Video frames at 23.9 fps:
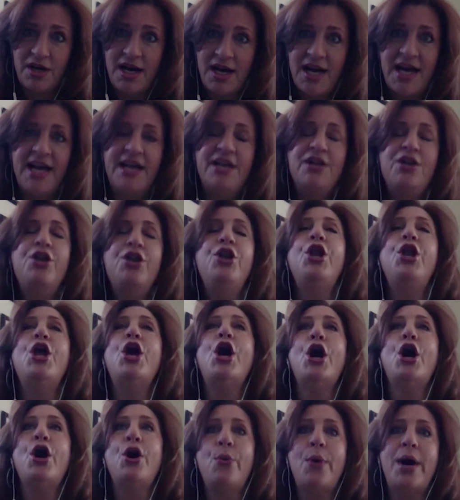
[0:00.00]
I had
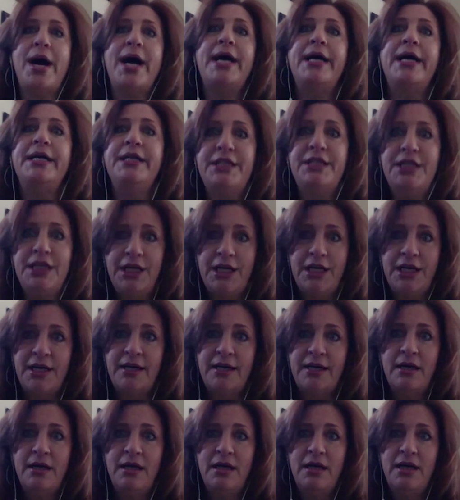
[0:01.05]
no idea